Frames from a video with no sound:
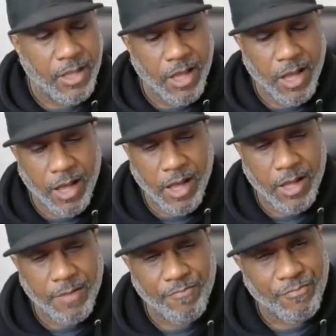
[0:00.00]

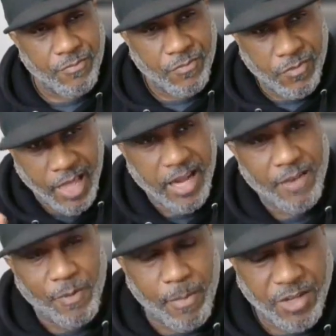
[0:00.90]
Uh, that
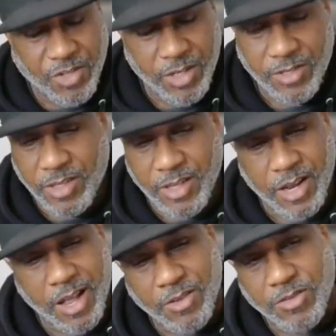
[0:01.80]
information is in
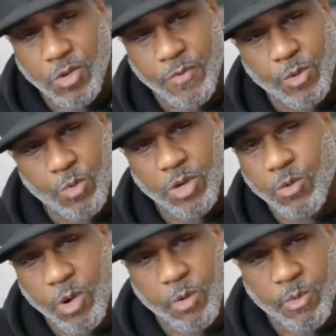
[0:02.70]
there. Also, if you want to
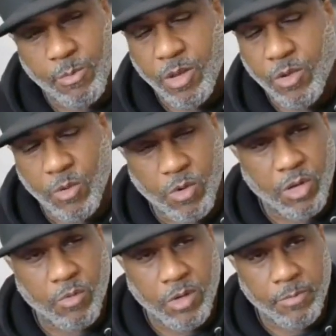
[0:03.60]
work with me on a
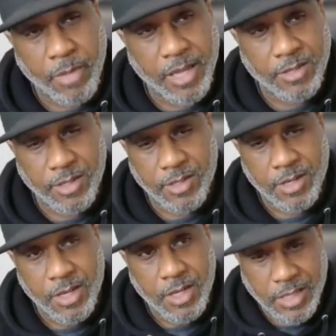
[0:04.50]
one-on-one basis
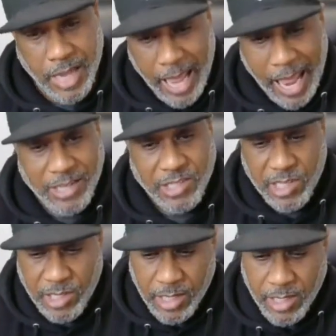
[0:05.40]
to
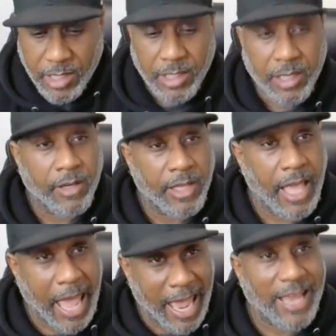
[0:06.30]
actually literally
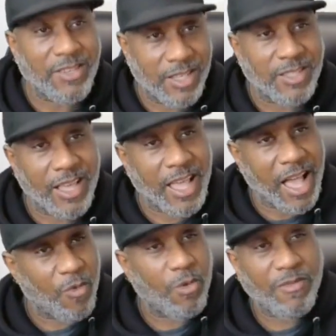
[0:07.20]
hash this thing
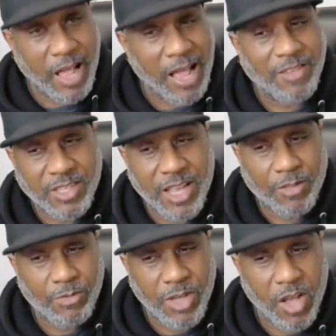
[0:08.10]
out we I just got
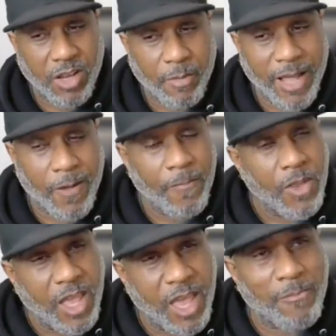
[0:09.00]
through talking about
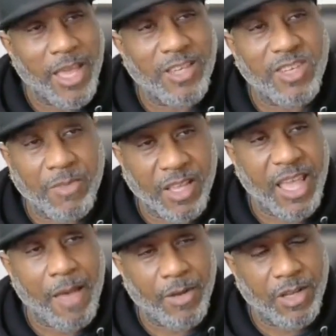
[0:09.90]
and make something
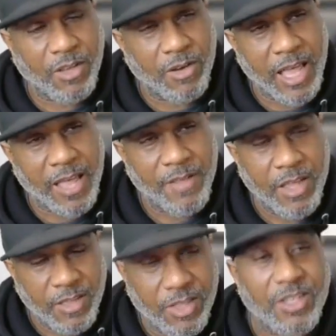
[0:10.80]
happen in your life,
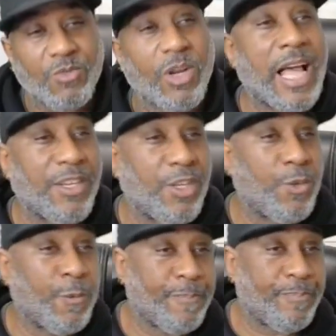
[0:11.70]
this is what I do.